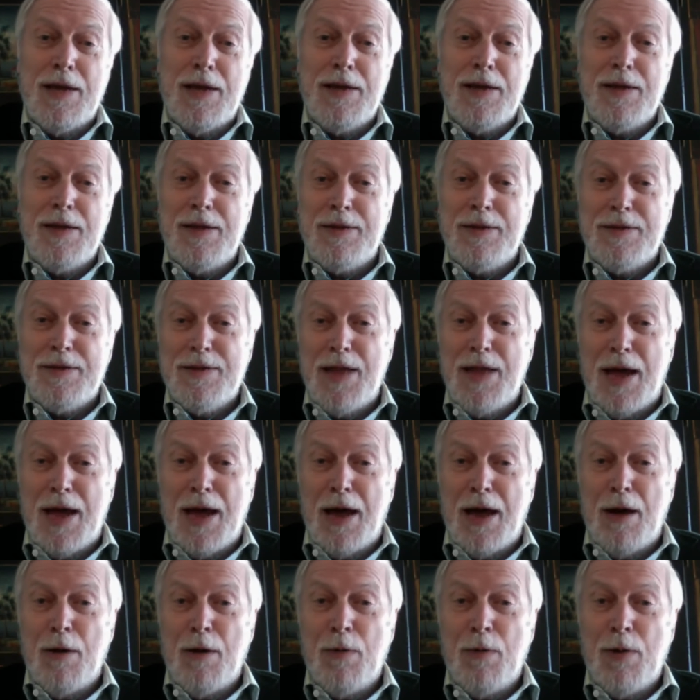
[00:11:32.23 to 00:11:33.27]
is
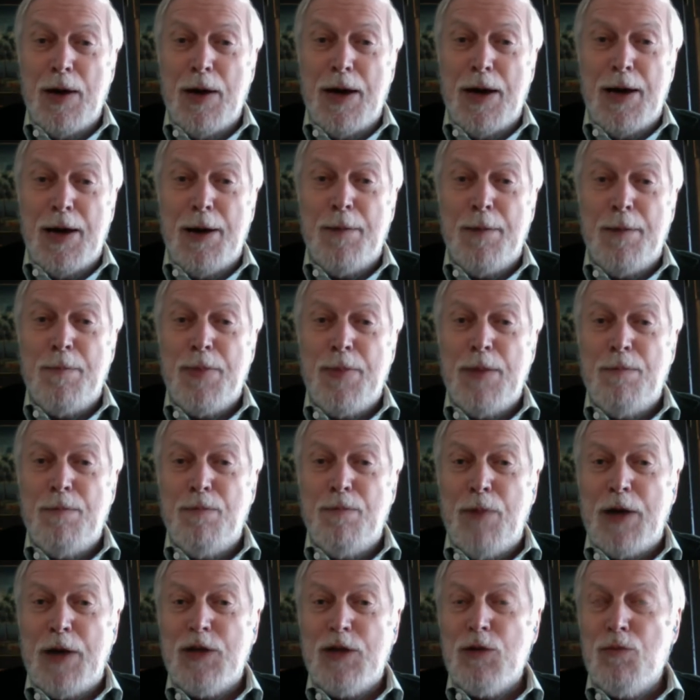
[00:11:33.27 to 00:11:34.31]
now um,
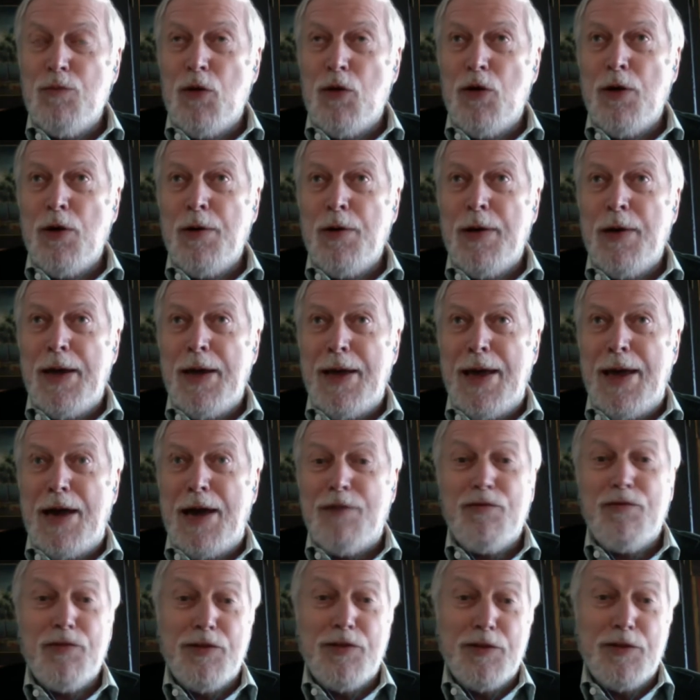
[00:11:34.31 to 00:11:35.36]
much more
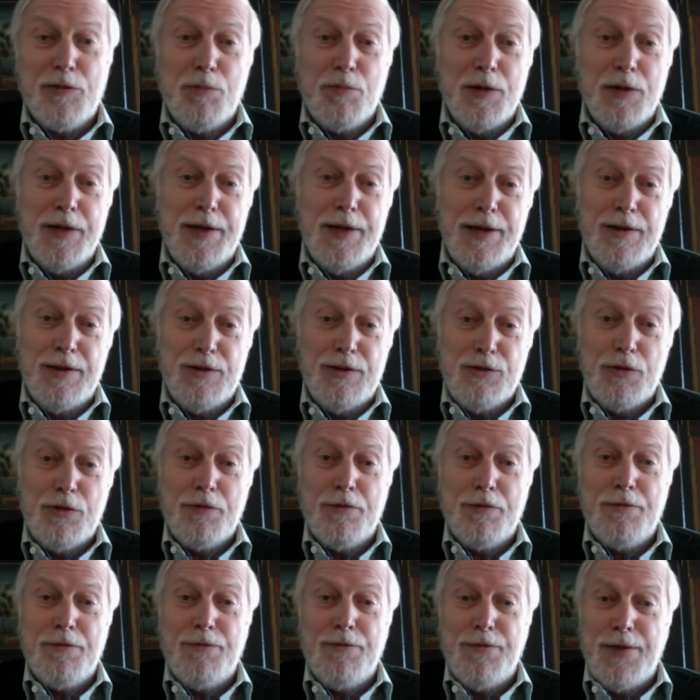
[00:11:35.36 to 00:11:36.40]
equitably
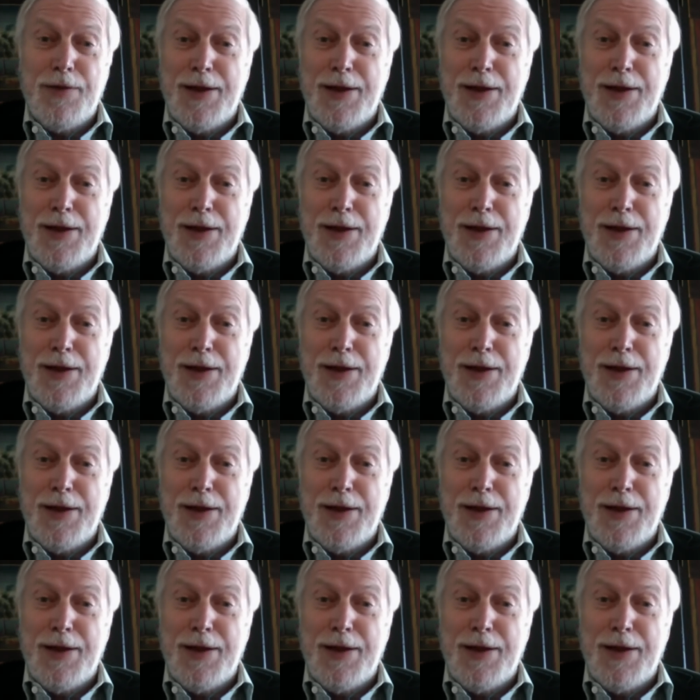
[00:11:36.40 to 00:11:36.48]
sort of